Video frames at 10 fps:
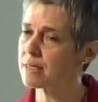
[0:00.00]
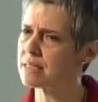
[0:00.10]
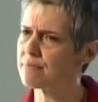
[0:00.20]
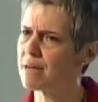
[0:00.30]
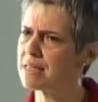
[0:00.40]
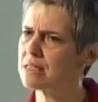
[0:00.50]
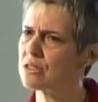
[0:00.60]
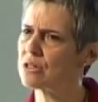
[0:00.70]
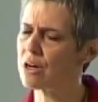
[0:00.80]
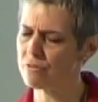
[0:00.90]
a
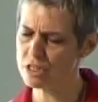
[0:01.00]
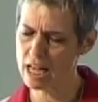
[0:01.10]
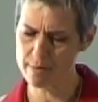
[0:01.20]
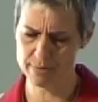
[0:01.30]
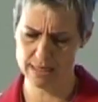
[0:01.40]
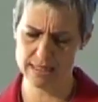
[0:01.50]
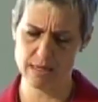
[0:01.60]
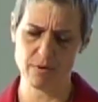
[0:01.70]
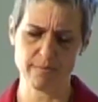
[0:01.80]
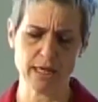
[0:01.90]
semester of
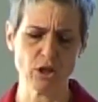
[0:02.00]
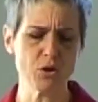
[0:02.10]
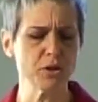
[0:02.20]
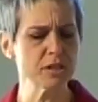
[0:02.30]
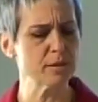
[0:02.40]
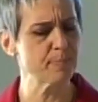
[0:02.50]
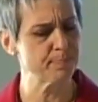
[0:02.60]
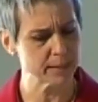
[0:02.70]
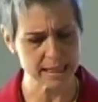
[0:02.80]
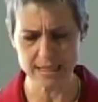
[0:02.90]
chaplaincy with my local
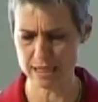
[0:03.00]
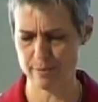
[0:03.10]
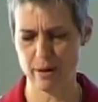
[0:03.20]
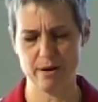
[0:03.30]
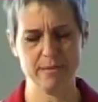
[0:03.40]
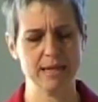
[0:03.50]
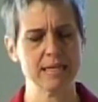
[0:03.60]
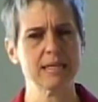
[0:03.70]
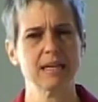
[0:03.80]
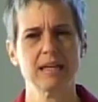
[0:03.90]
police
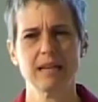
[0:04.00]
department,